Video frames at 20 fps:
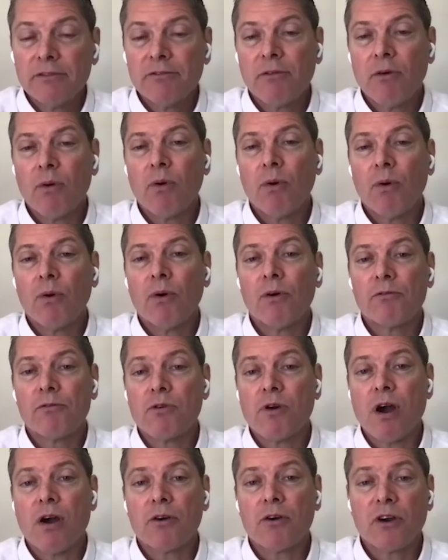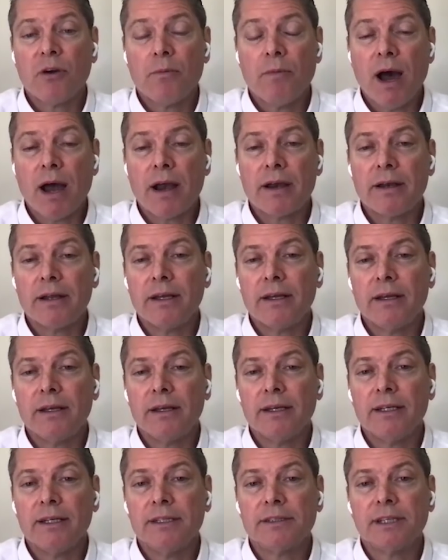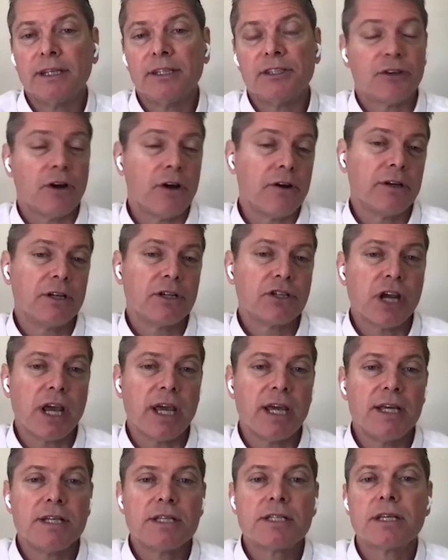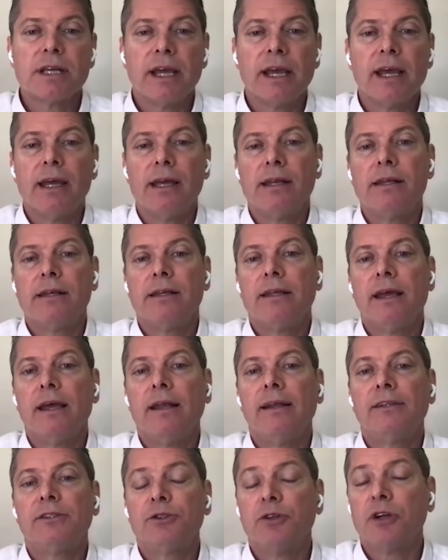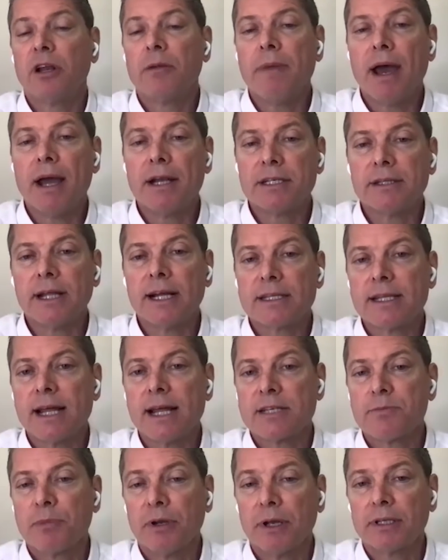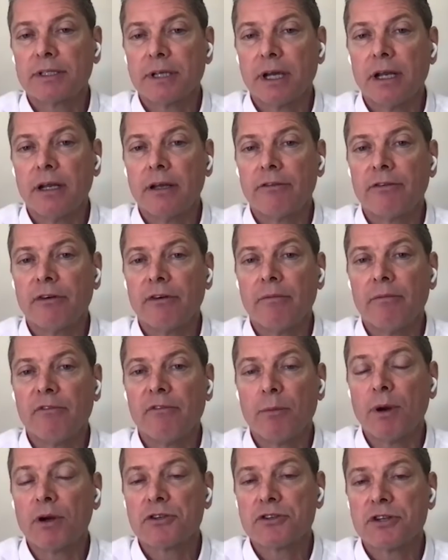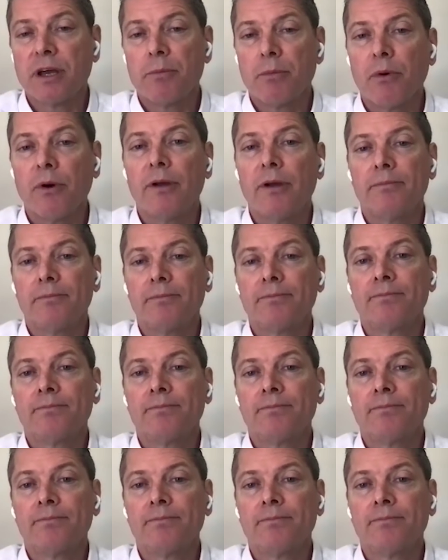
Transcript: for our commodity is starting to change, and as you can imagine, that's pretty exciting from our standpoint.